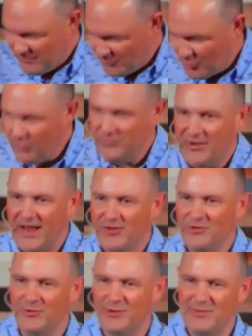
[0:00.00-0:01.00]
the Old
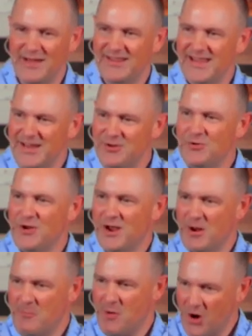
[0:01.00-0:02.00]
Testament, man, they knew how
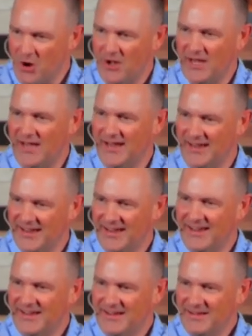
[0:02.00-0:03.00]
to party.
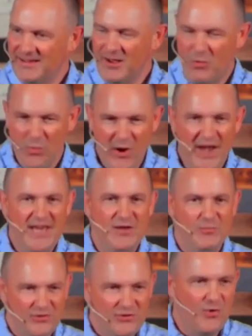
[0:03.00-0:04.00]
A wedding
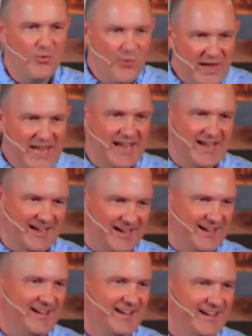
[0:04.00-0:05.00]
was a
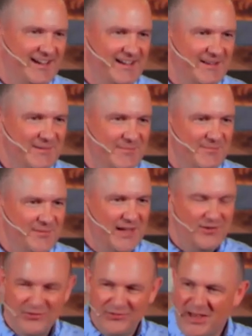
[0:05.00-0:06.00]
week, they
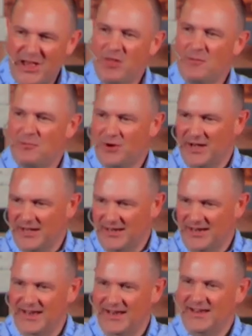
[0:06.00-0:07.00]

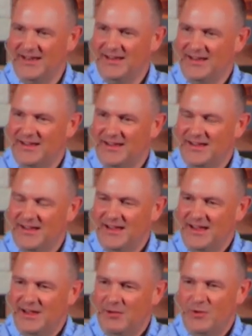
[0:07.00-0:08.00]
celebrated it.
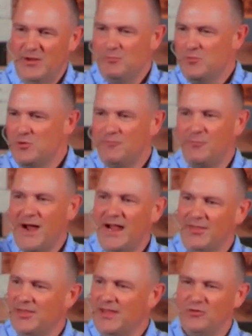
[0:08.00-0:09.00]
And we move by
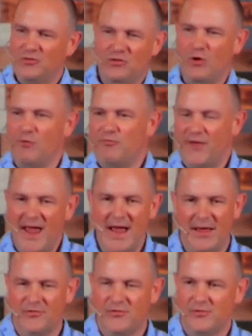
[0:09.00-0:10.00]
things so
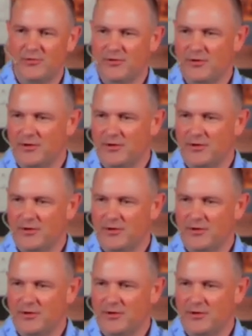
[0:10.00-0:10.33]
fast.